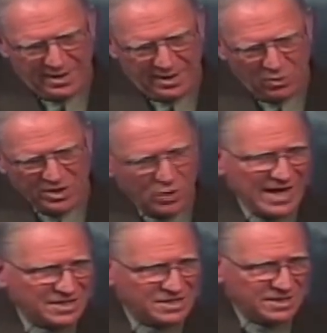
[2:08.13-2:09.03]
Well, you go to
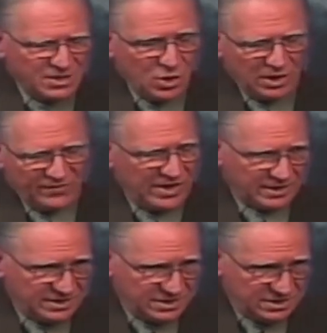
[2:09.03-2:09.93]
Exodus, you go to
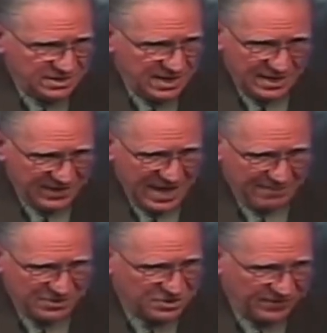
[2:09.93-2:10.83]
Leviticus, and nothing
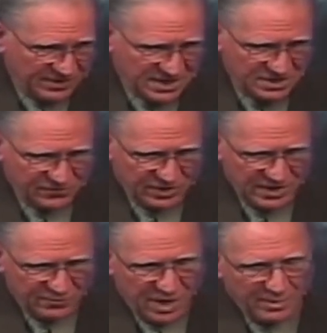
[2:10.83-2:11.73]
happens. You feel a sense of
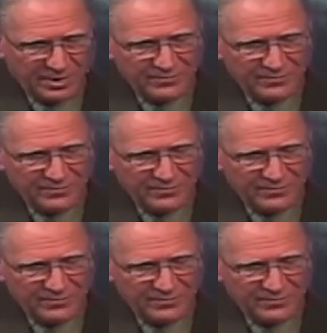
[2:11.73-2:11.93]
relief, probably.